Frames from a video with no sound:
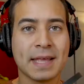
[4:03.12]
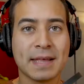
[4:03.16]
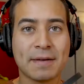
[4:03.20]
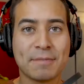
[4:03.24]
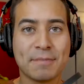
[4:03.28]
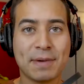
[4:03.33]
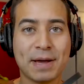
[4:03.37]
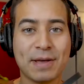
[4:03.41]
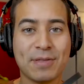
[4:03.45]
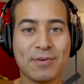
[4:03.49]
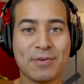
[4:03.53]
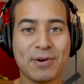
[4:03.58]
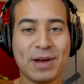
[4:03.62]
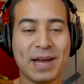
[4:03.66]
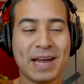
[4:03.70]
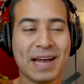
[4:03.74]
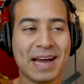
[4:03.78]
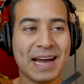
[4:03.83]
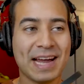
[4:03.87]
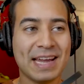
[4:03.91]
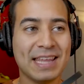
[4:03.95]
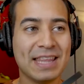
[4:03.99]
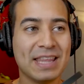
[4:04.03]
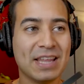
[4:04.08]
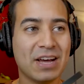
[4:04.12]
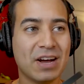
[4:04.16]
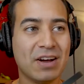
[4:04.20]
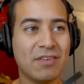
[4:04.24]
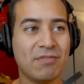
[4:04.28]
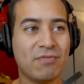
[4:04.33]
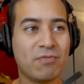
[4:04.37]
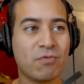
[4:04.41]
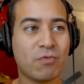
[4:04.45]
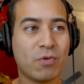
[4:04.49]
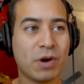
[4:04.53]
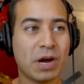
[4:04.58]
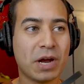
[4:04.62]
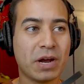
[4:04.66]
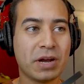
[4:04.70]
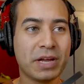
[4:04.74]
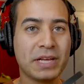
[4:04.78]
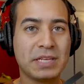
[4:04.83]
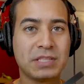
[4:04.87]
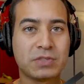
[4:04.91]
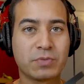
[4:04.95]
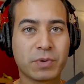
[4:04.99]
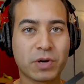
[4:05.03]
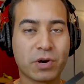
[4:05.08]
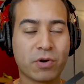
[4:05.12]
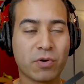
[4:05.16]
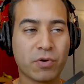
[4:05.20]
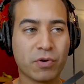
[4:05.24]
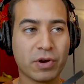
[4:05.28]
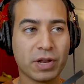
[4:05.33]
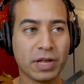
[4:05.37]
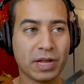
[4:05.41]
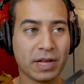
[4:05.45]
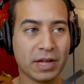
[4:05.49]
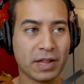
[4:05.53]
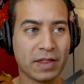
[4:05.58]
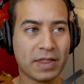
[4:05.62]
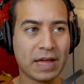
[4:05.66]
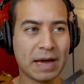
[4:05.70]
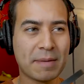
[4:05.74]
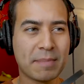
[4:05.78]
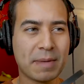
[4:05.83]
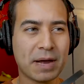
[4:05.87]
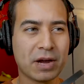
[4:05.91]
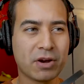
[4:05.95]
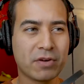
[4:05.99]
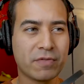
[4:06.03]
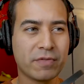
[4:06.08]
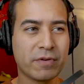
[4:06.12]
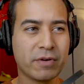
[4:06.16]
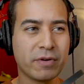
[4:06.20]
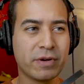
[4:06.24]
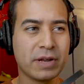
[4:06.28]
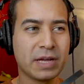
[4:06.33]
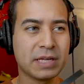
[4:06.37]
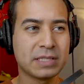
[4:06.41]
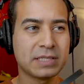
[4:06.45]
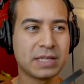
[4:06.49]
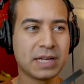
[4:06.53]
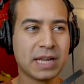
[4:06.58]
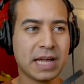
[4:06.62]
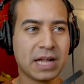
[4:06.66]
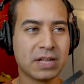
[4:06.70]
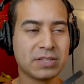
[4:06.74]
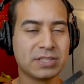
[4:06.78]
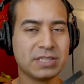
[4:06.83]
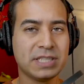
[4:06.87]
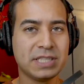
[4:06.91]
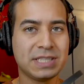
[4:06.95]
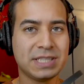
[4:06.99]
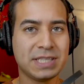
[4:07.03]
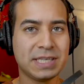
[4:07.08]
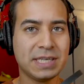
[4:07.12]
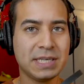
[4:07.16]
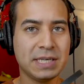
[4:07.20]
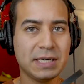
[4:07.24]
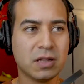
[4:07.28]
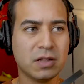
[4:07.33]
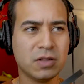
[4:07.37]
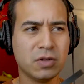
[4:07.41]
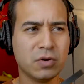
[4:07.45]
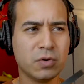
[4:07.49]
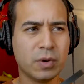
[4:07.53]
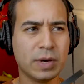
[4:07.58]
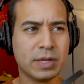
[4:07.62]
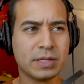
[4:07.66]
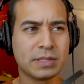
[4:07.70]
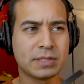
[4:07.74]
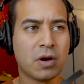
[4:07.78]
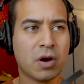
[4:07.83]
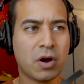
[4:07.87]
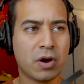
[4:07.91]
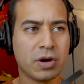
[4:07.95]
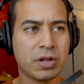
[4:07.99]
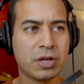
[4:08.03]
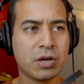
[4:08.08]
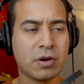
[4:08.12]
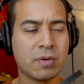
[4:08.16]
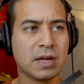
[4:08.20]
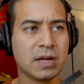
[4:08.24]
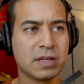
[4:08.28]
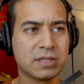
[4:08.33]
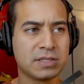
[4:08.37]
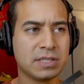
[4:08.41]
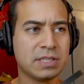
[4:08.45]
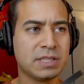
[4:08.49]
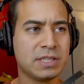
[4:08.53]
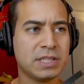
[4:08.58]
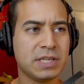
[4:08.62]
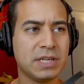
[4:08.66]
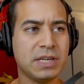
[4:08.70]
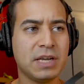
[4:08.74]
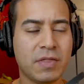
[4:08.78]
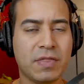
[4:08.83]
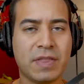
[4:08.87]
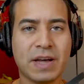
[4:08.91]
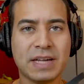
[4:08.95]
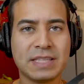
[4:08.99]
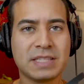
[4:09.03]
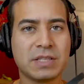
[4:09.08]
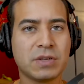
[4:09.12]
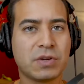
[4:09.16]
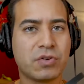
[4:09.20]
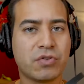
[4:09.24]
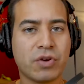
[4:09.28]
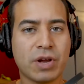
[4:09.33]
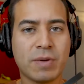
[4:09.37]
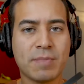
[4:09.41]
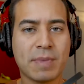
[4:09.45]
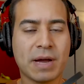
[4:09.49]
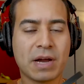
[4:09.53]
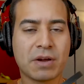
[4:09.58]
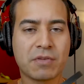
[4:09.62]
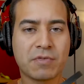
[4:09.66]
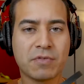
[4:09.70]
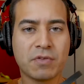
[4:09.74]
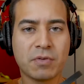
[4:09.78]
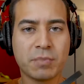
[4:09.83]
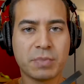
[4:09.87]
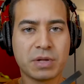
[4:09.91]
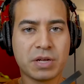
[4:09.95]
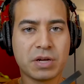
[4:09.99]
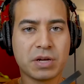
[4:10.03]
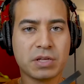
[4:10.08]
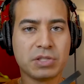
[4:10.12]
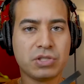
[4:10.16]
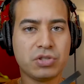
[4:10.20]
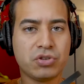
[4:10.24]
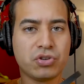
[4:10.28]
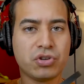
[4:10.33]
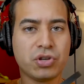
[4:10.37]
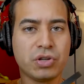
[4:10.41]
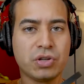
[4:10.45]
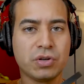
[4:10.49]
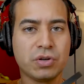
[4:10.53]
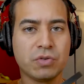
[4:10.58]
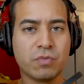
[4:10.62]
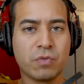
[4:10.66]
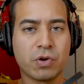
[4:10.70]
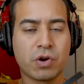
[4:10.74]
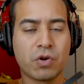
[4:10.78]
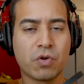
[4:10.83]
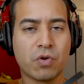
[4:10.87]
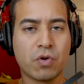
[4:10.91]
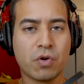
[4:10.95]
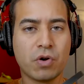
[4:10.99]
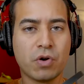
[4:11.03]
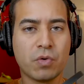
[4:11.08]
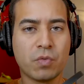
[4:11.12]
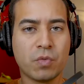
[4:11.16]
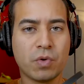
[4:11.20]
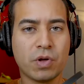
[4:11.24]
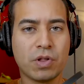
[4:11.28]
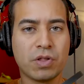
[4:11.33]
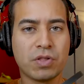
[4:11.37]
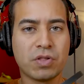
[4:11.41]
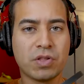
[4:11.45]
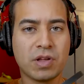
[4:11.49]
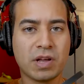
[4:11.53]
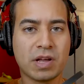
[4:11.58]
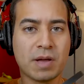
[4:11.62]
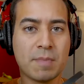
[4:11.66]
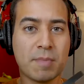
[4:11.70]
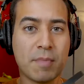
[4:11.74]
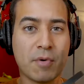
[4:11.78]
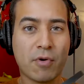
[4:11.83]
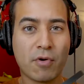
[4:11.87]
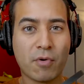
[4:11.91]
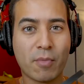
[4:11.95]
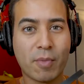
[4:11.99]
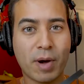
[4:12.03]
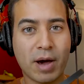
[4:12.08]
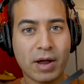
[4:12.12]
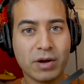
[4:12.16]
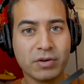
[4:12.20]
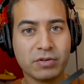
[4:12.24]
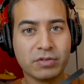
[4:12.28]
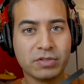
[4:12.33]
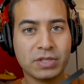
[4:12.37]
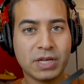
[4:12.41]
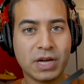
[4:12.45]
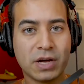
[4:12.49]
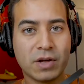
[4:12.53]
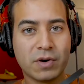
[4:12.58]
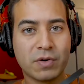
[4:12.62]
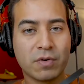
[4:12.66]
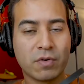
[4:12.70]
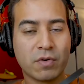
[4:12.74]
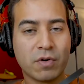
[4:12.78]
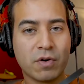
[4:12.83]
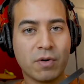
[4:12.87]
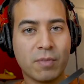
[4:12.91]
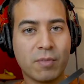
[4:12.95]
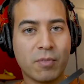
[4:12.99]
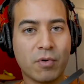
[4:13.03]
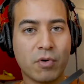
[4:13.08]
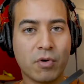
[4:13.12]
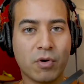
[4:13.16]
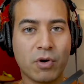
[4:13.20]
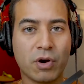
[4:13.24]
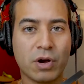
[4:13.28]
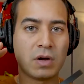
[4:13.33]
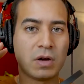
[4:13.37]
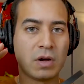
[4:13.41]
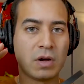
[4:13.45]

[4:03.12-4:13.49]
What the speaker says: By the way, I love where he's recording. That microphone is an LCT, Lewitt Audio LCT. That's a great microphone because you can record with like a more modern sound or a more